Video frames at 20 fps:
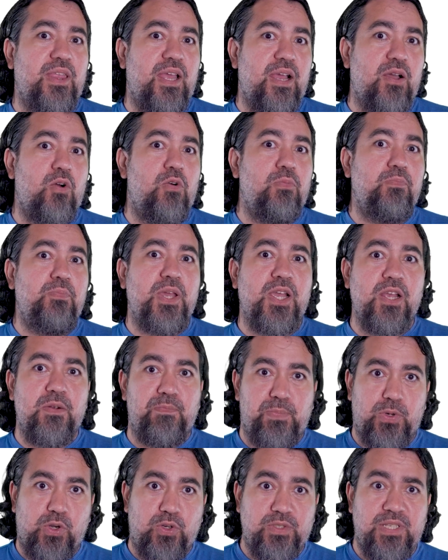tackle bigger
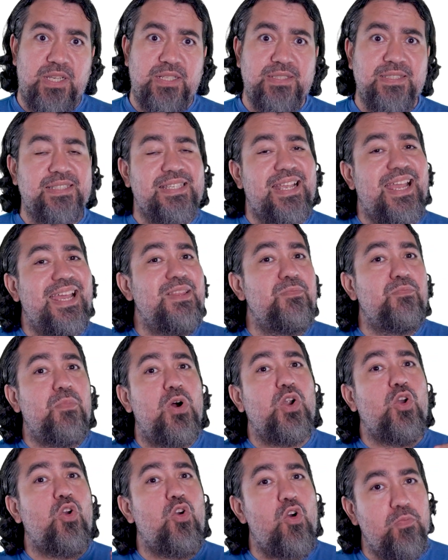projects and
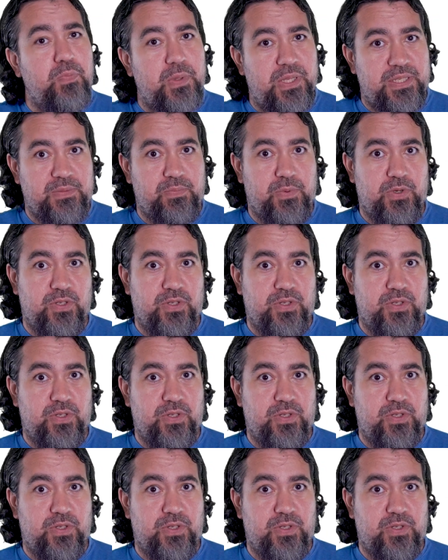more complex